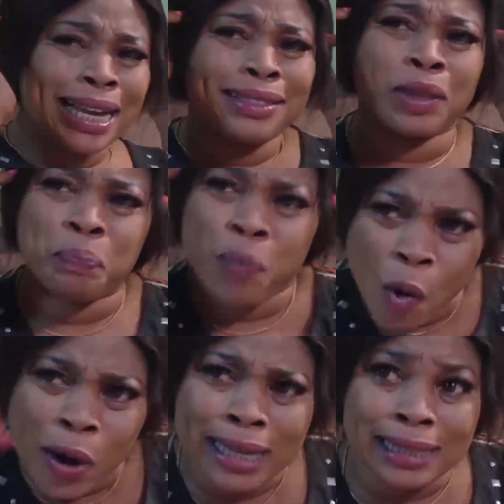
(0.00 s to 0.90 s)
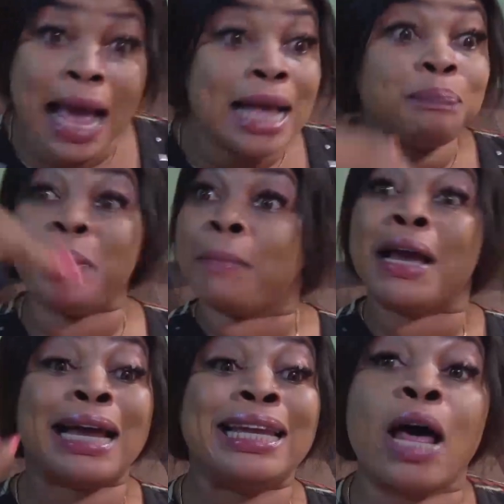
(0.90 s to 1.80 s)
Get the point.
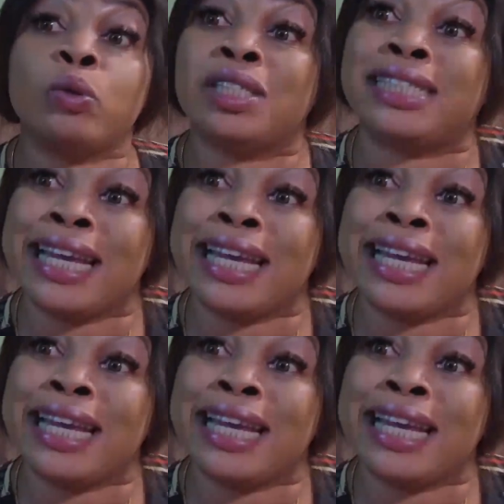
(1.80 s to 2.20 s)
Babe, clout